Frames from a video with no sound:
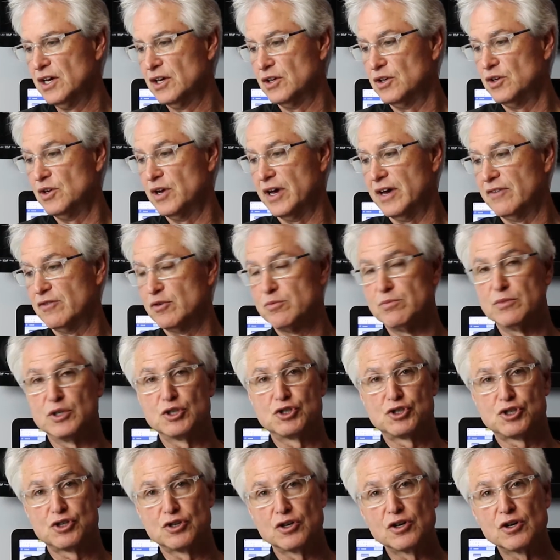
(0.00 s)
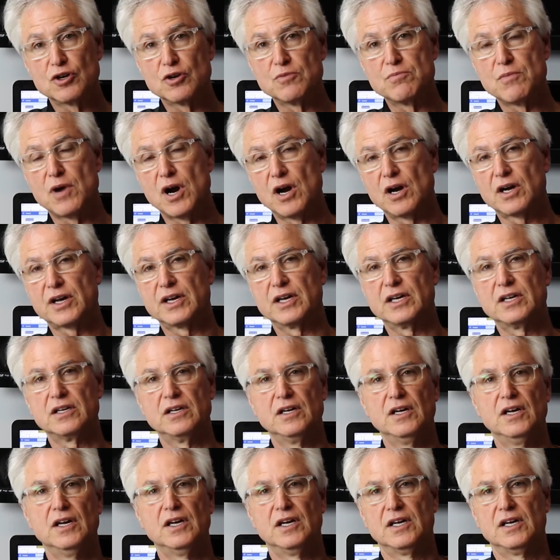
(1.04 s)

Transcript: You have a mature market,